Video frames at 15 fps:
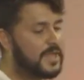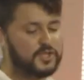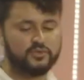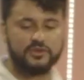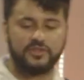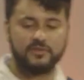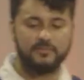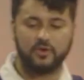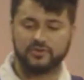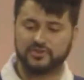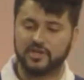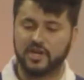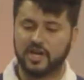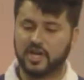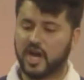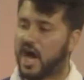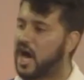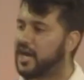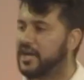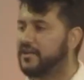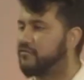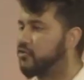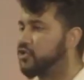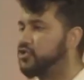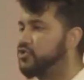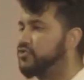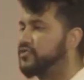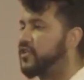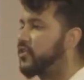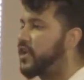that's one of the most godly
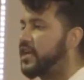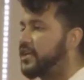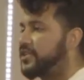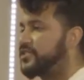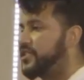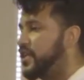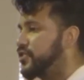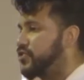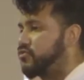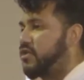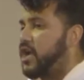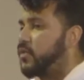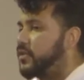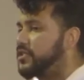virtues there can exist, right?